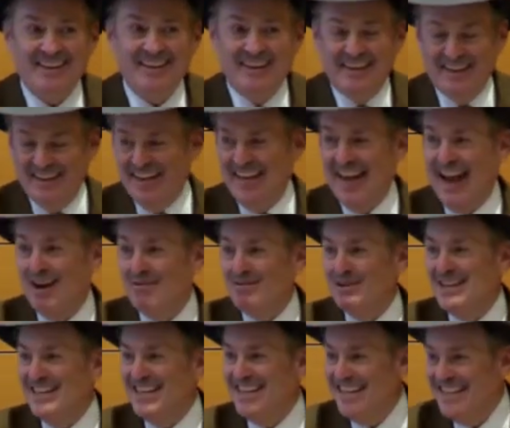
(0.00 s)
and a
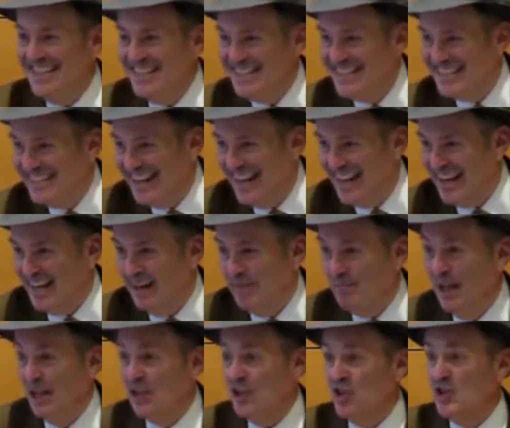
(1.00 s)
guaranteed stake.
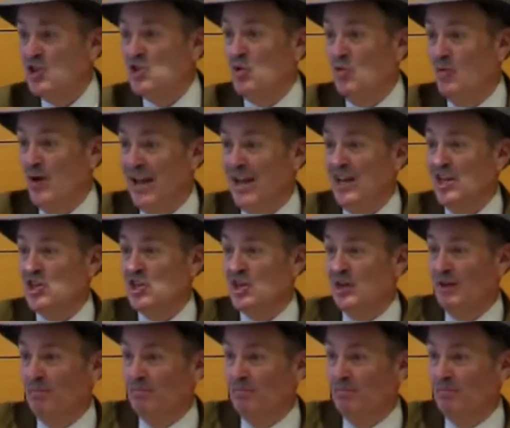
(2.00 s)
I'm not just a wage